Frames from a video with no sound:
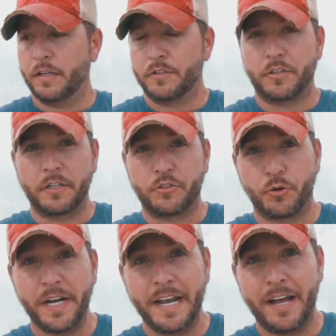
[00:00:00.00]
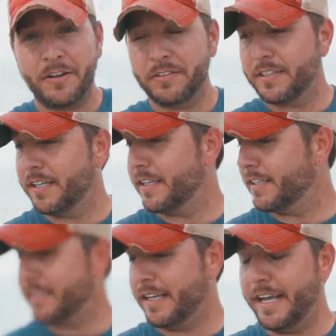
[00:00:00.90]
So this greenhouse,
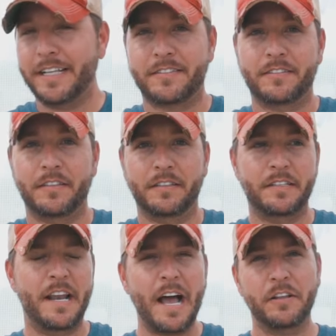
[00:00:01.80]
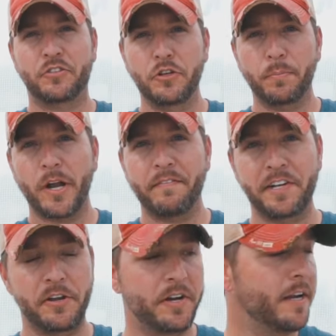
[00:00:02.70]
it's not super heavy
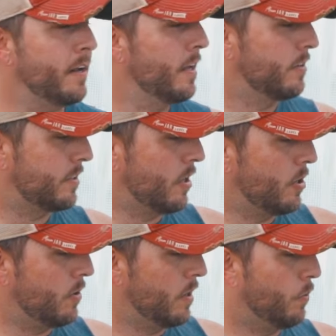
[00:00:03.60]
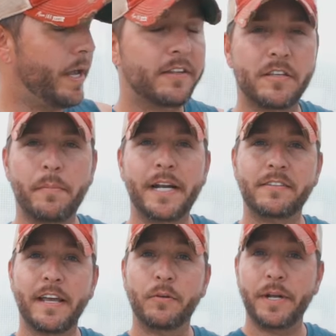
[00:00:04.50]
duty. So we had somebody
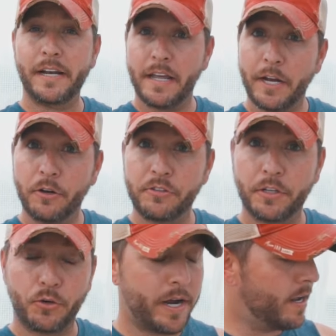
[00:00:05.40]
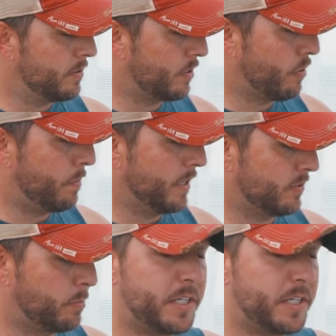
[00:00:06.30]
say that we need to anchor it to the ground. So we put in some